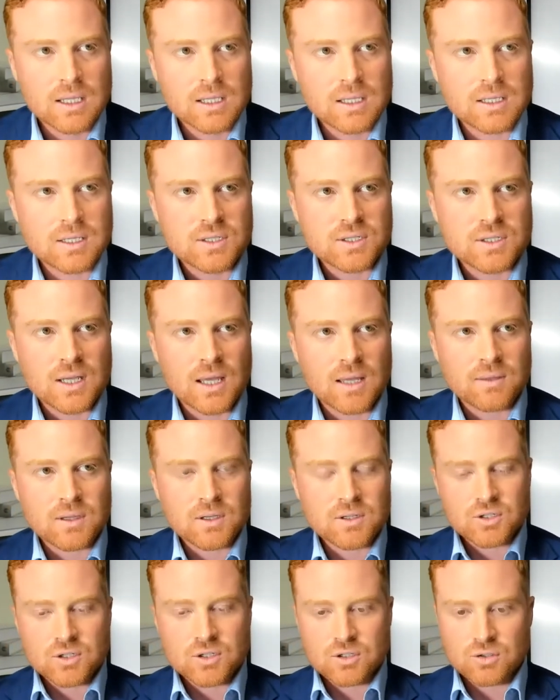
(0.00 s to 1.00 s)
is that
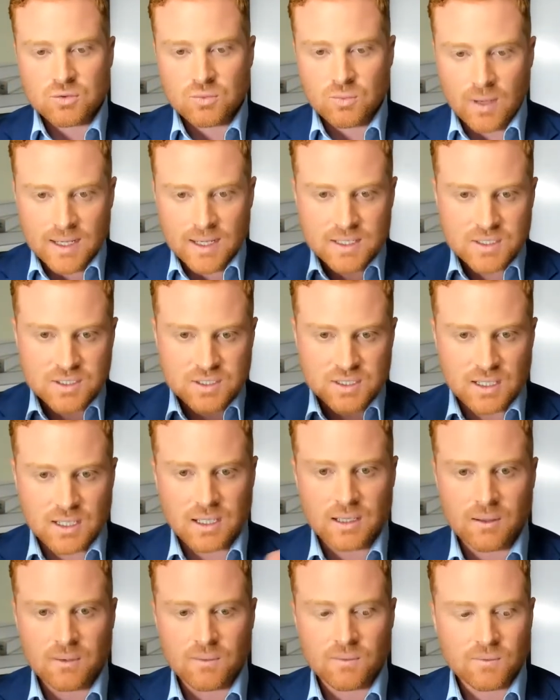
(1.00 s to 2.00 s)
there's two ways to
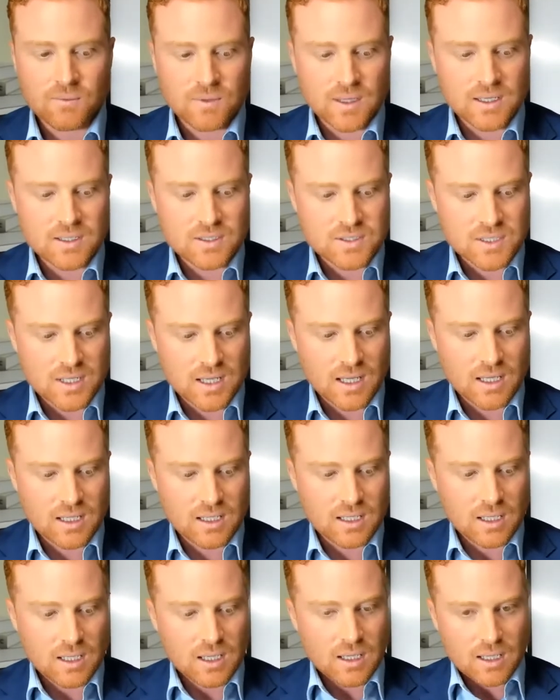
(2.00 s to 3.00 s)
live there's
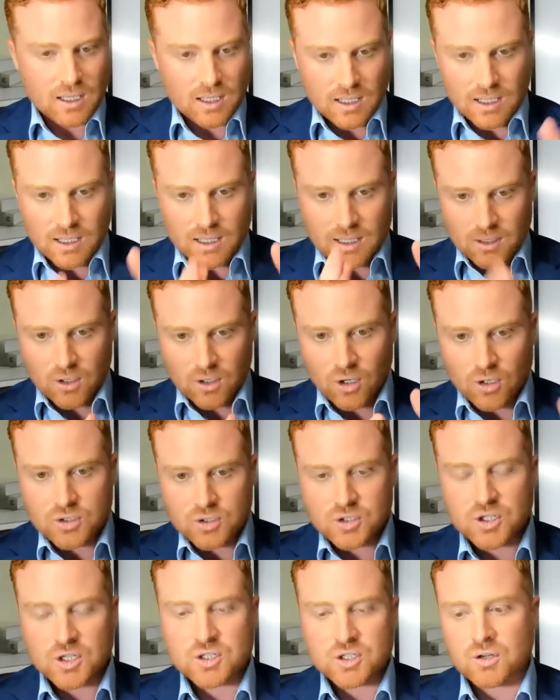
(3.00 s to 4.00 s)
a, uh, a
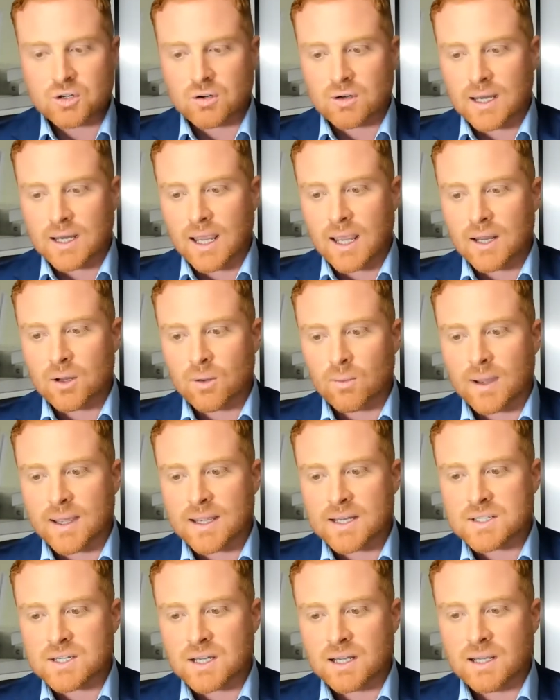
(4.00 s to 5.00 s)
conscious creator way
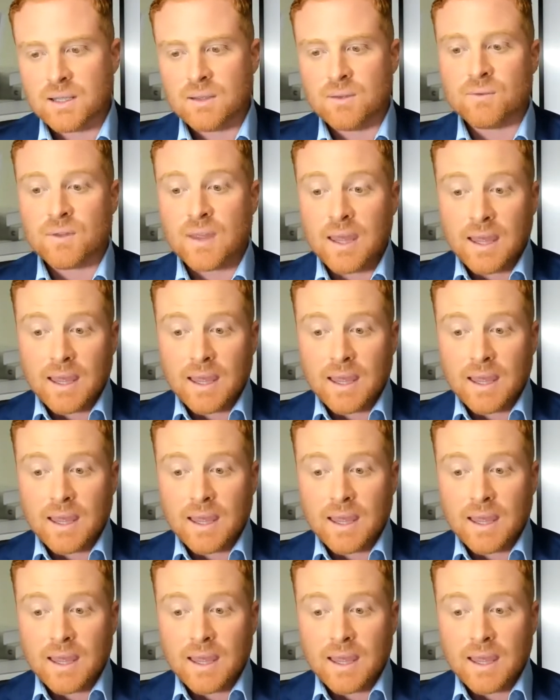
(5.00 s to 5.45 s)
to live,